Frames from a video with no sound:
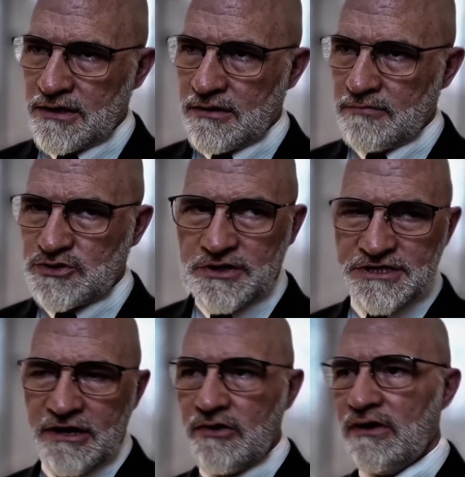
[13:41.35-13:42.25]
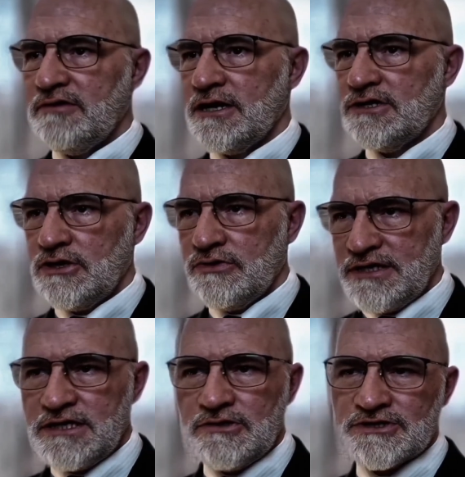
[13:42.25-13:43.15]
Between Saudi Arabia and the
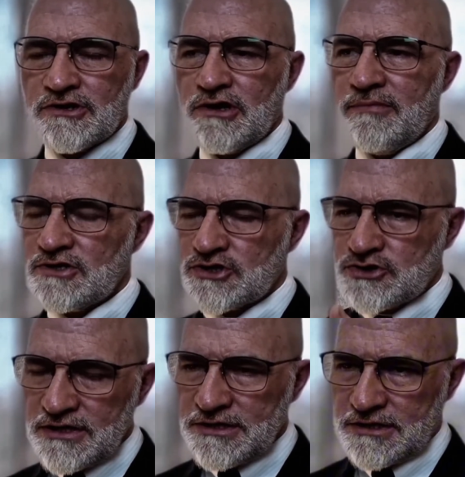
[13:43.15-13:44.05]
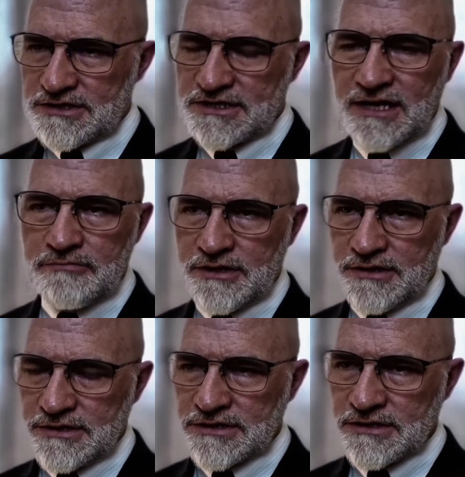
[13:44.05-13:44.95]
UAE, you're talking about trillions, not
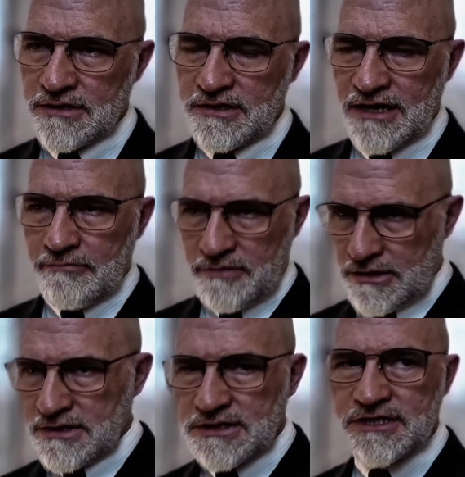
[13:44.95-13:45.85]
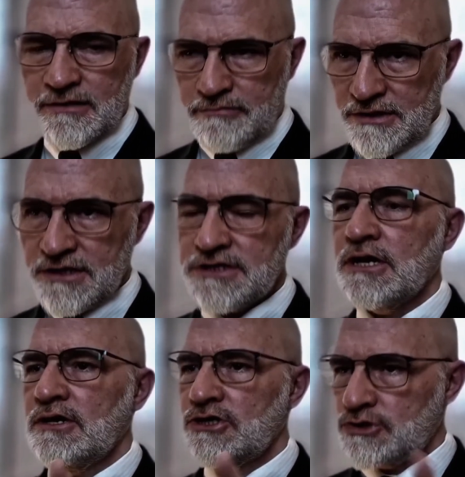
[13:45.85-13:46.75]
billions, not millions, not billions,
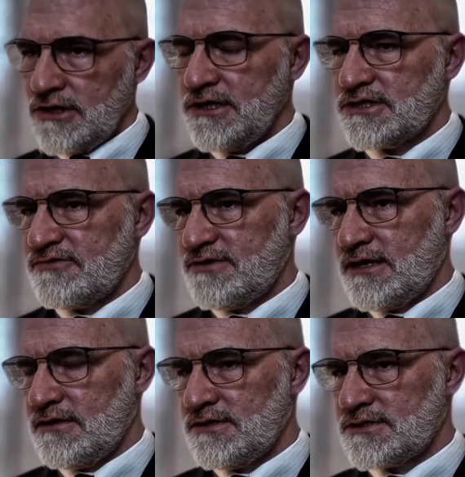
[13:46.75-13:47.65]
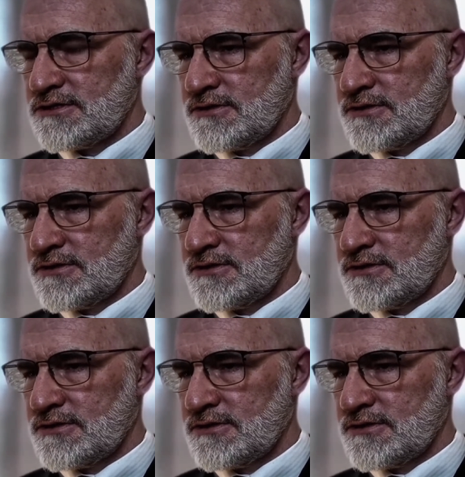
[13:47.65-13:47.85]
trillions of dollars.